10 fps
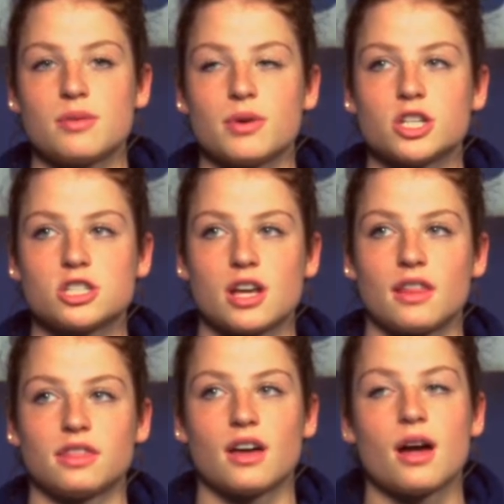March
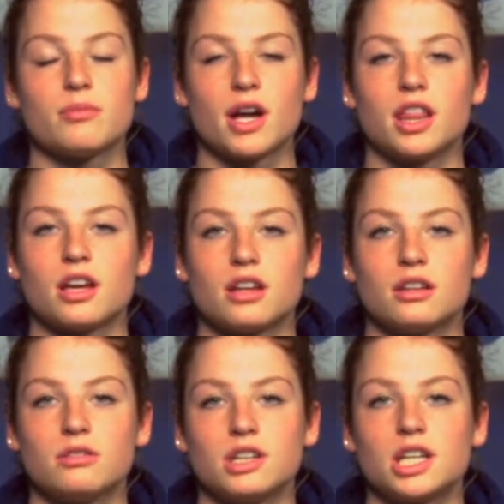10th. I'm Riley
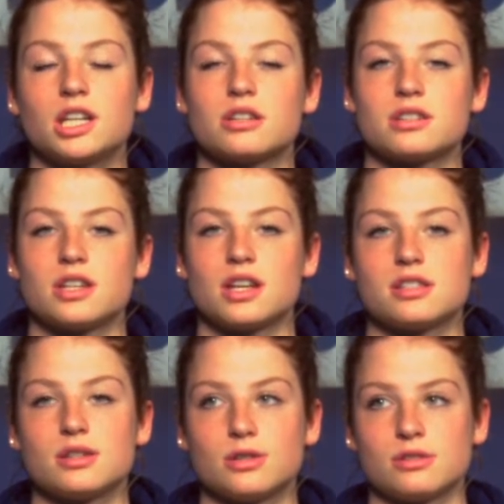Calhoun, and here's
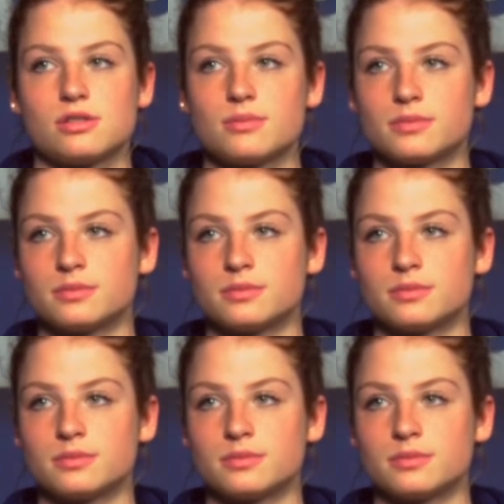today's news.